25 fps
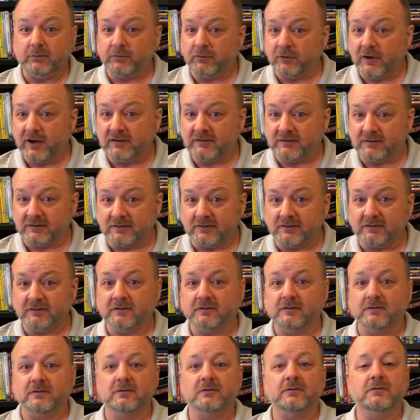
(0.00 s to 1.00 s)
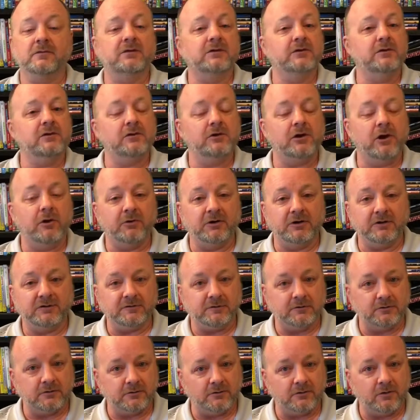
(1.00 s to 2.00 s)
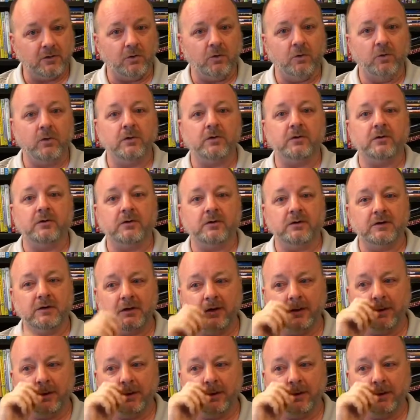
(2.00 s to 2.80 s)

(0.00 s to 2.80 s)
presents? Do you go in a certain order?